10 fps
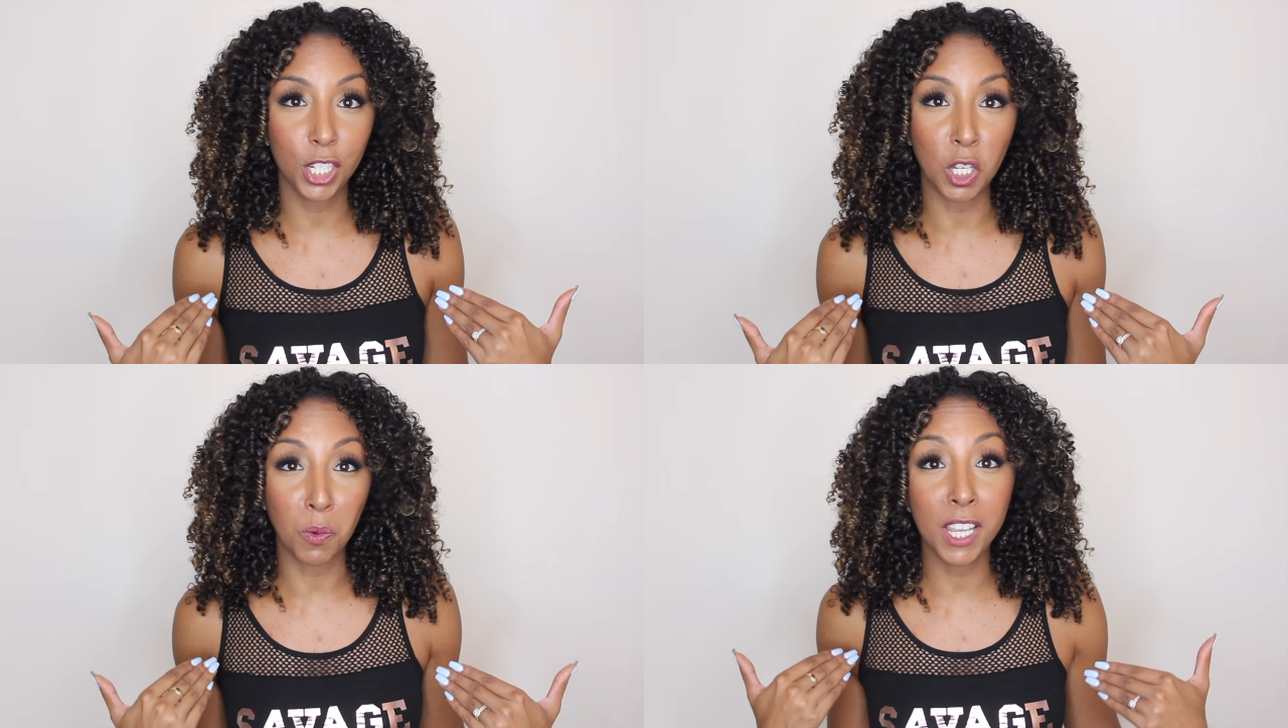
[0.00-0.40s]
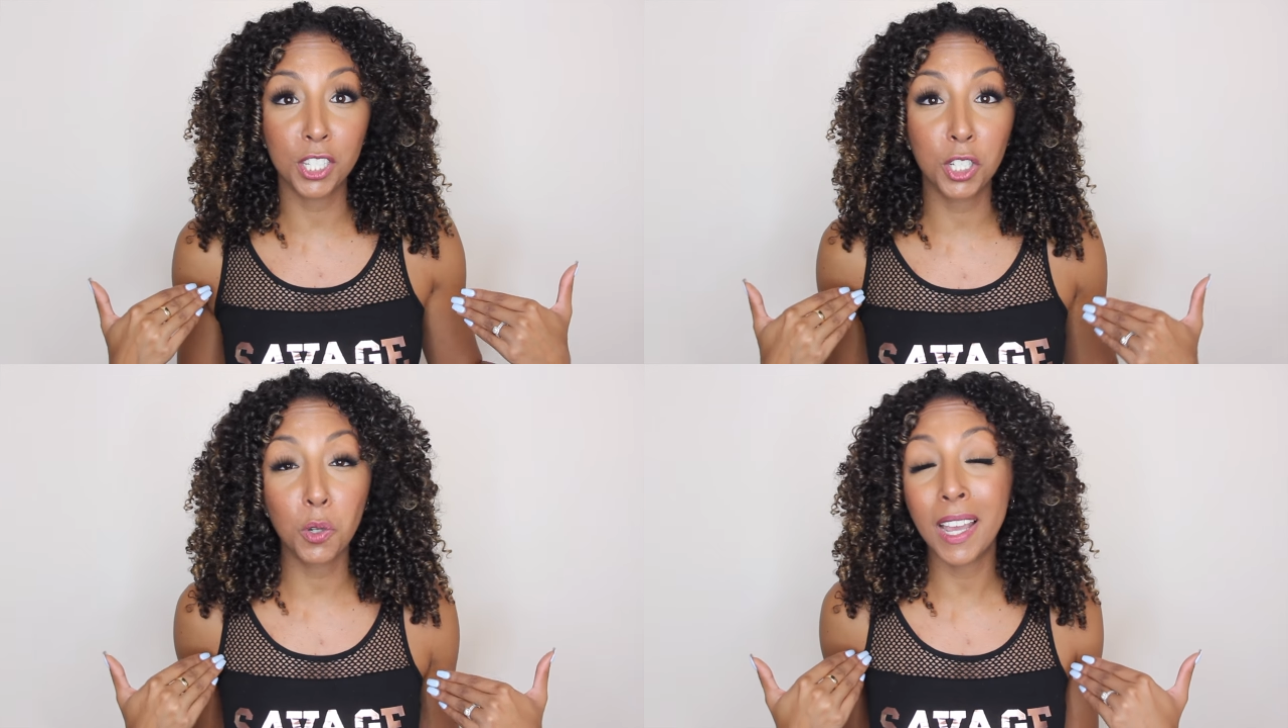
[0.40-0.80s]
to you
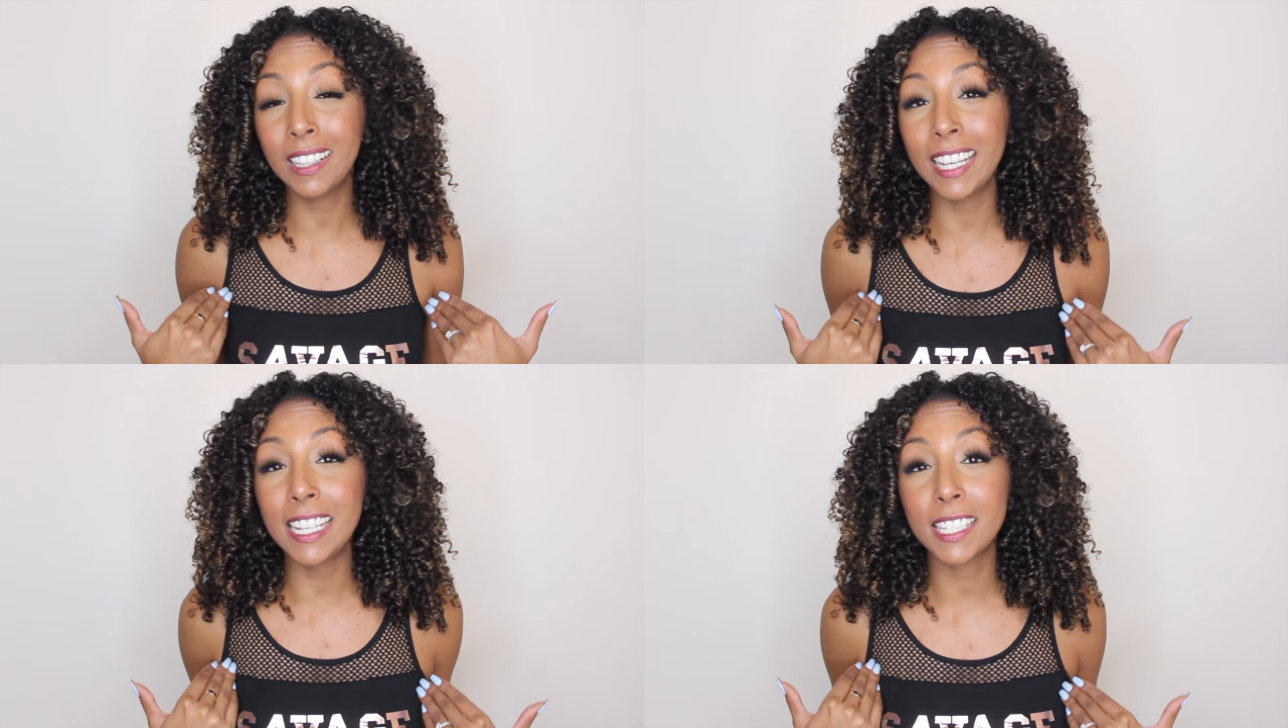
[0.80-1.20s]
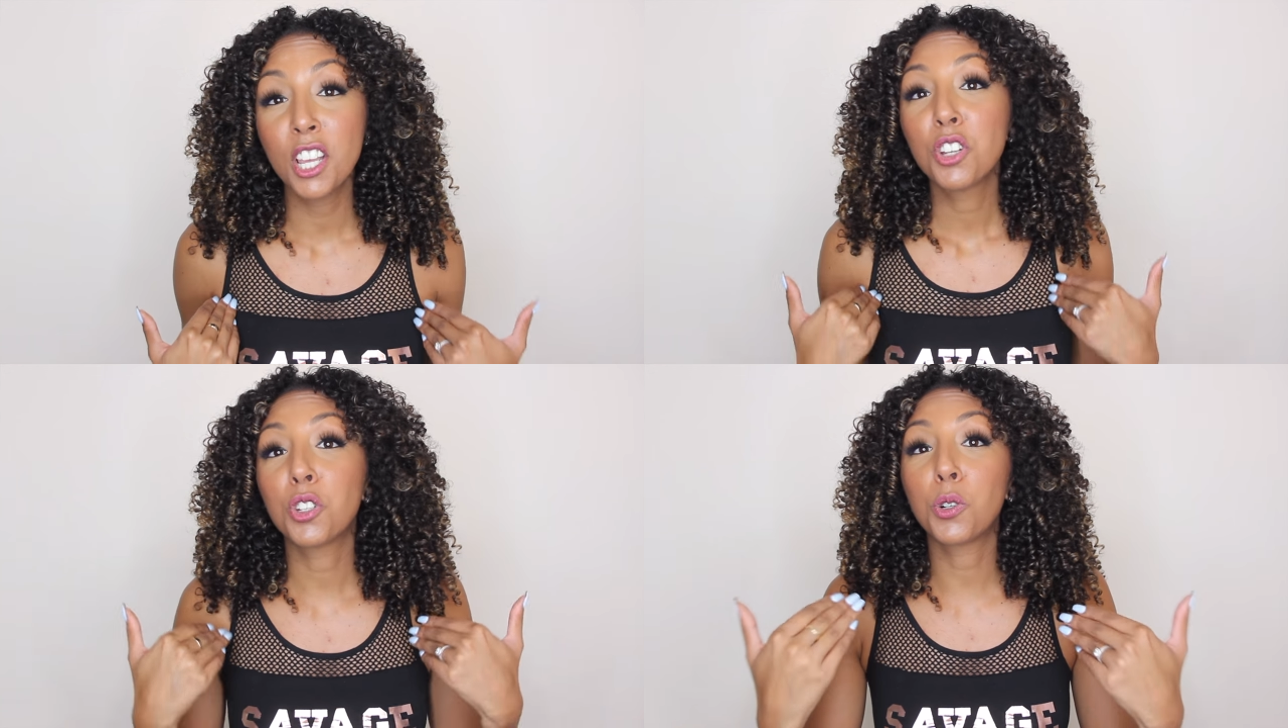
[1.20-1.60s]
is to at least
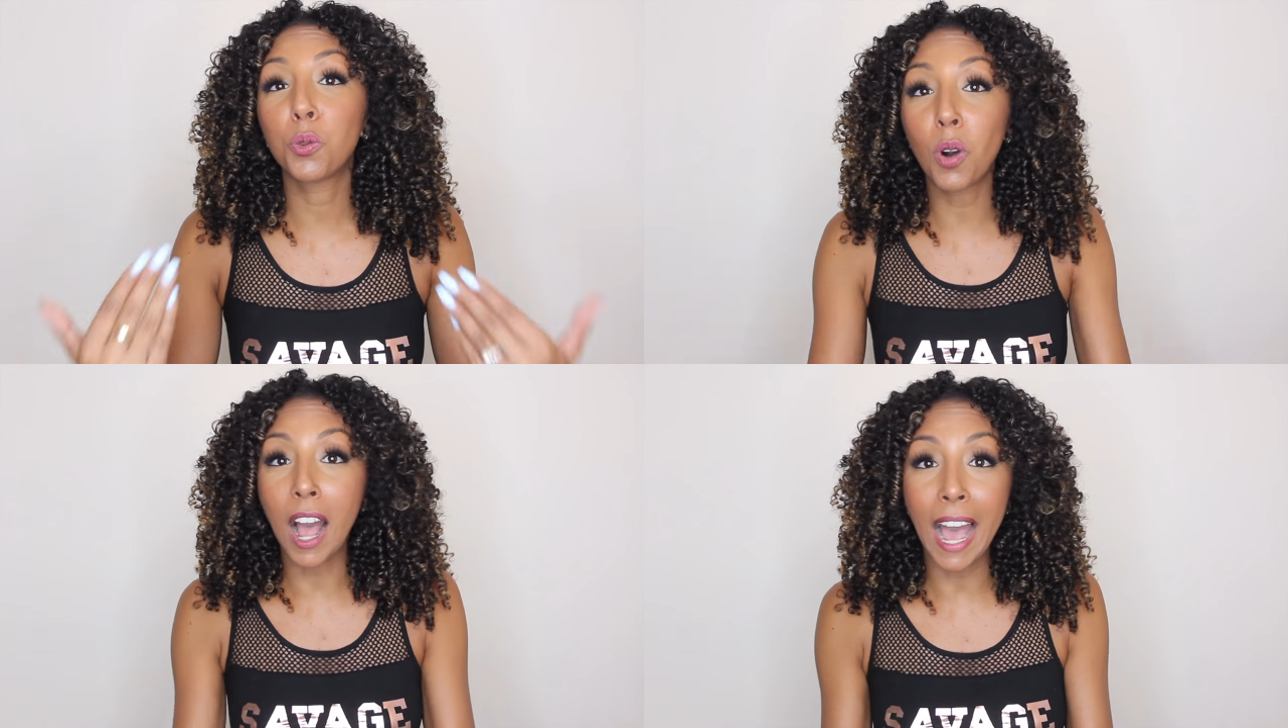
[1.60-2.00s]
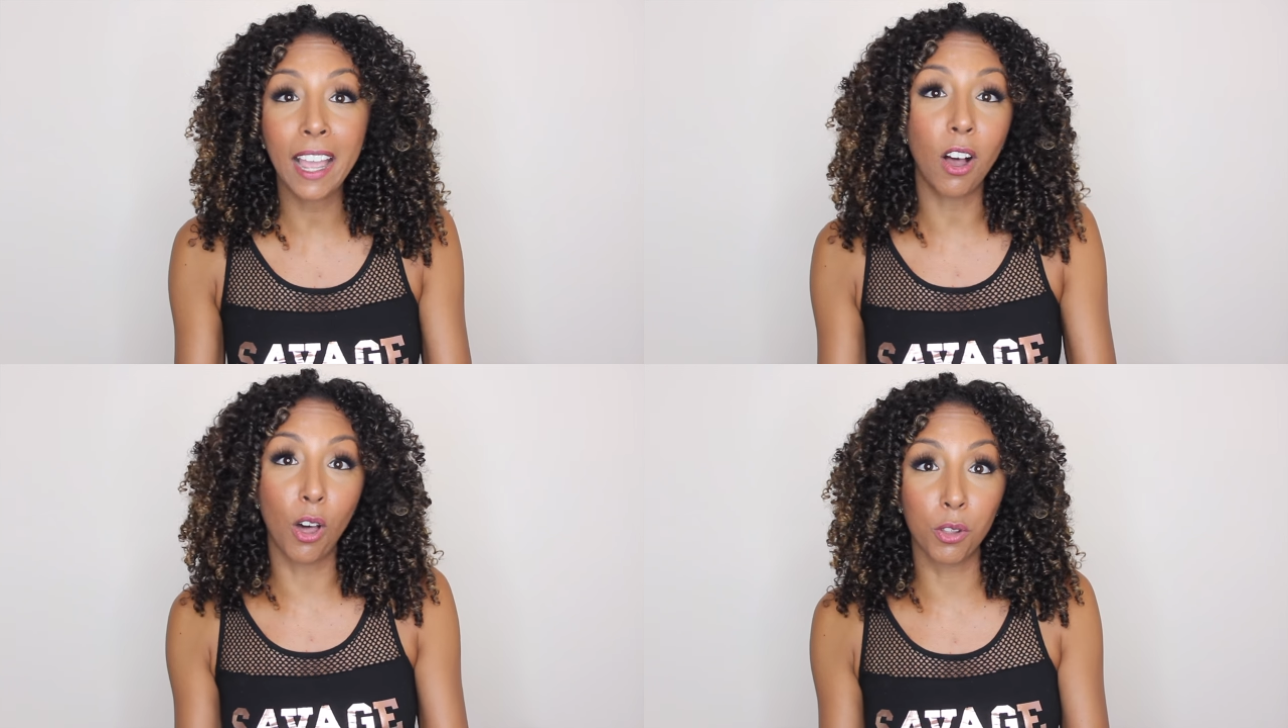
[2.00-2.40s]

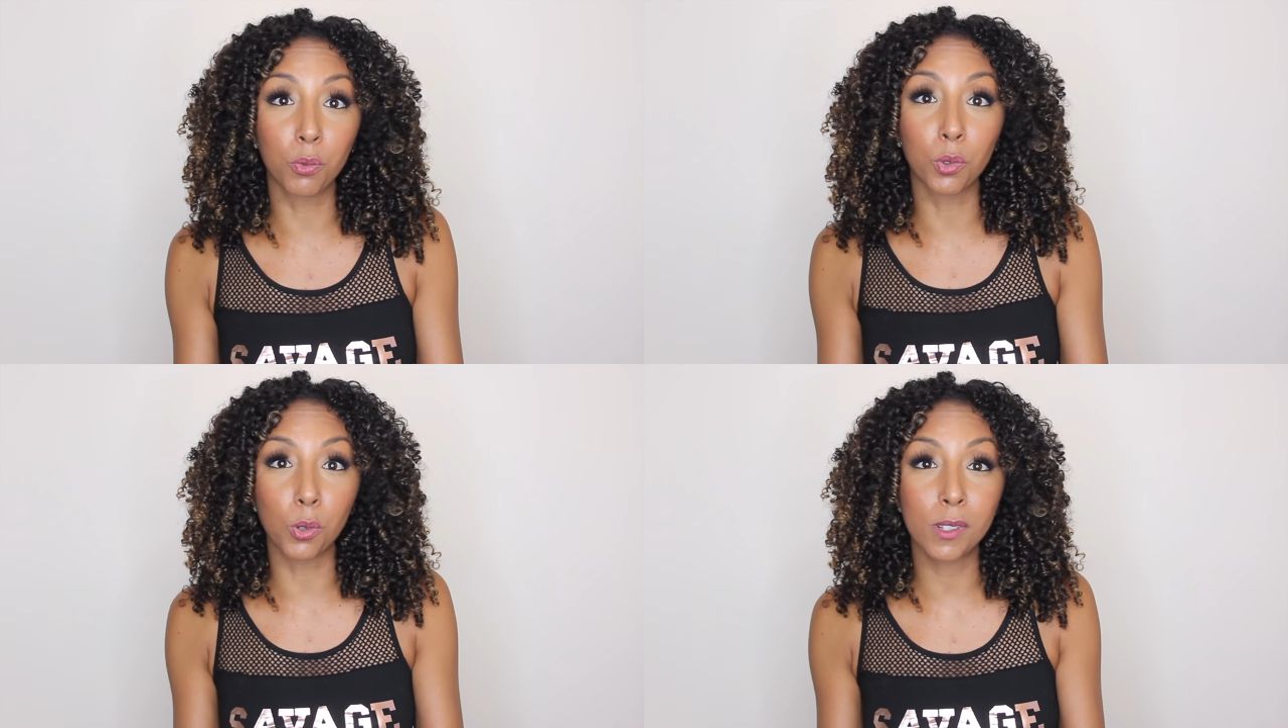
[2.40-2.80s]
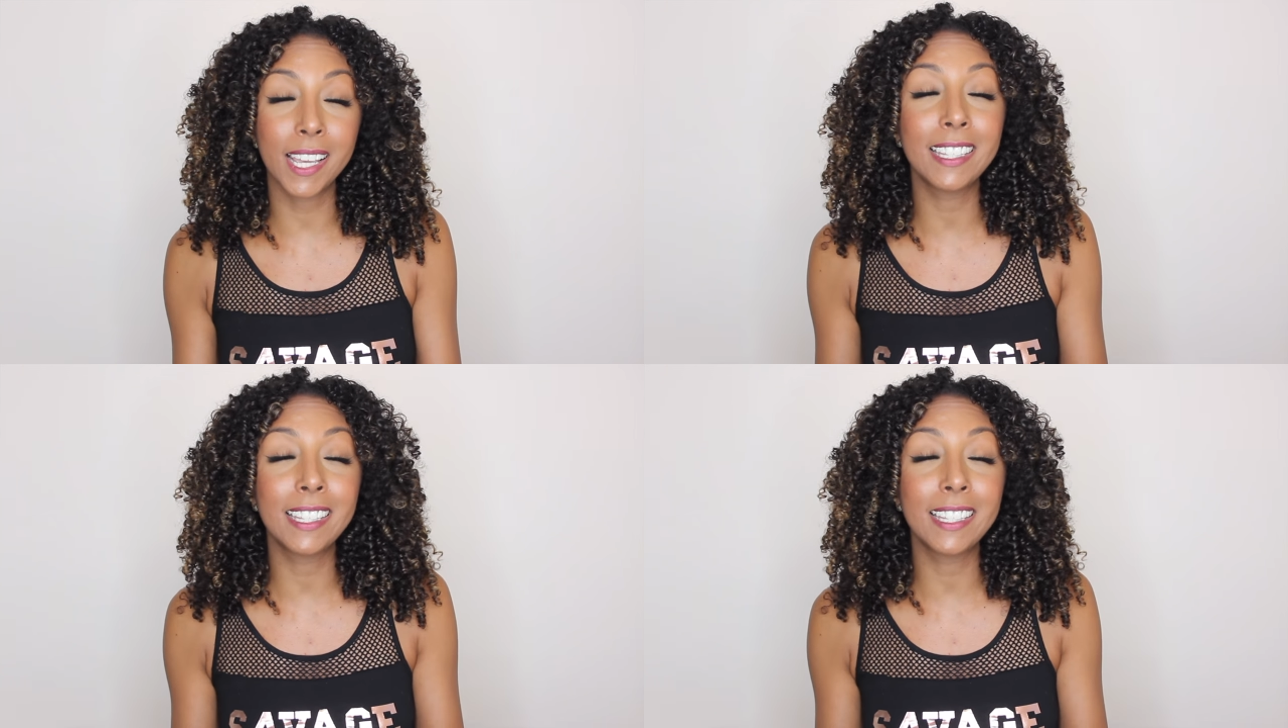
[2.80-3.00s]
try all the rules